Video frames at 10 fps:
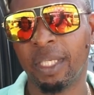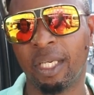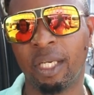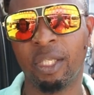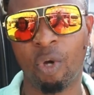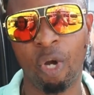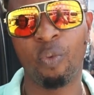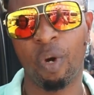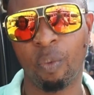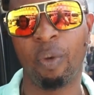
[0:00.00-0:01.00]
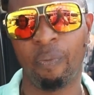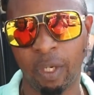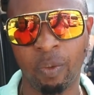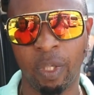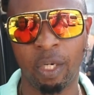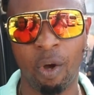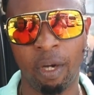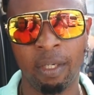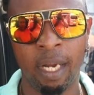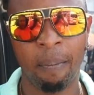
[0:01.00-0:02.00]
You, you got to work with what you
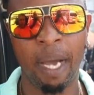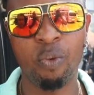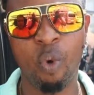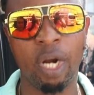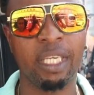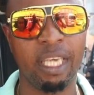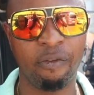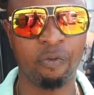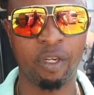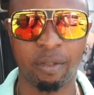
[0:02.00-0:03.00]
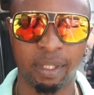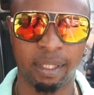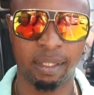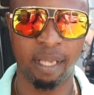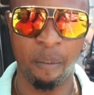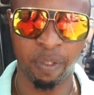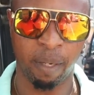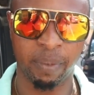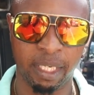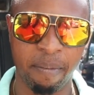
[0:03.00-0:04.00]
got. But you want to give thumbs
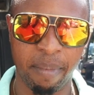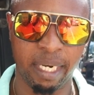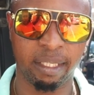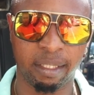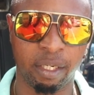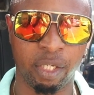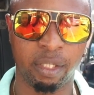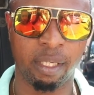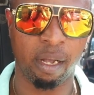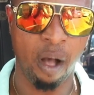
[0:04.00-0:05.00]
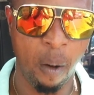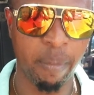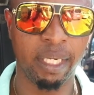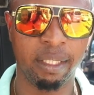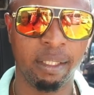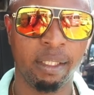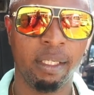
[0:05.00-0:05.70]
up to the minister to coming